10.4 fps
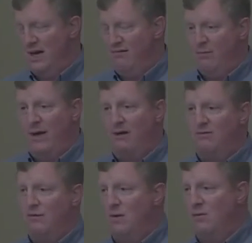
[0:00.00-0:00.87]
I have a
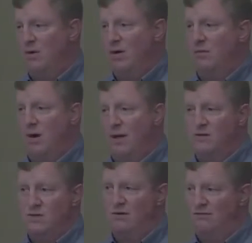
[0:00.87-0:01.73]
microphone that I'll bring
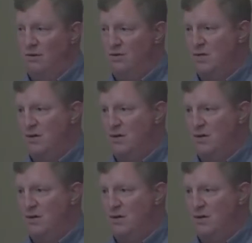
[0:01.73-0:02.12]
around so our folks